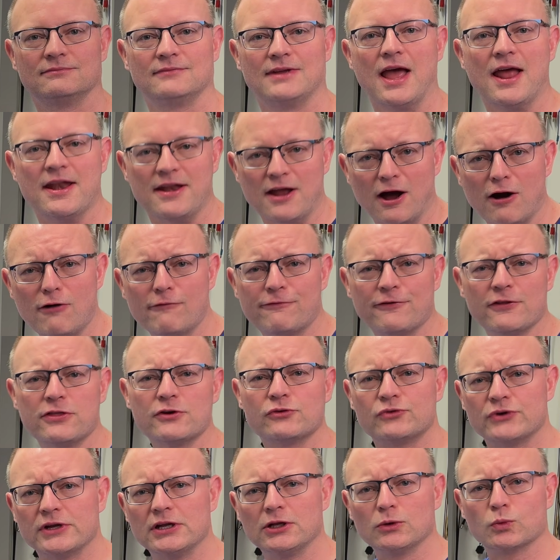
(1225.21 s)
Now for the
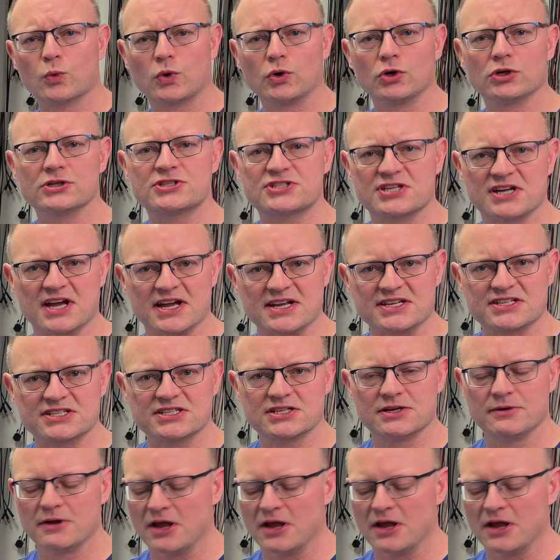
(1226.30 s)
real world test.